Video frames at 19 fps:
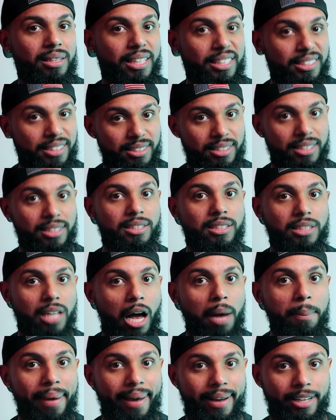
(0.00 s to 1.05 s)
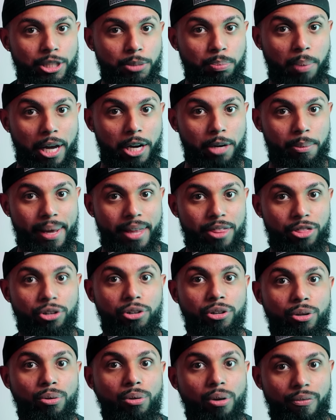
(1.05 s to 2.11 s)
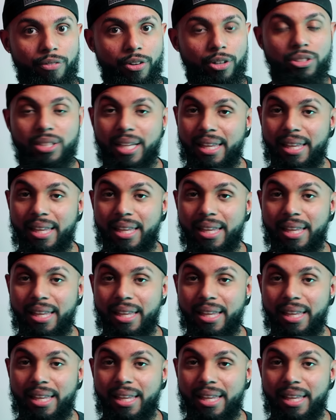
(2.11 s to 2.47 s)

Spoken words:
this is Insomniac Spider-Man, their universe,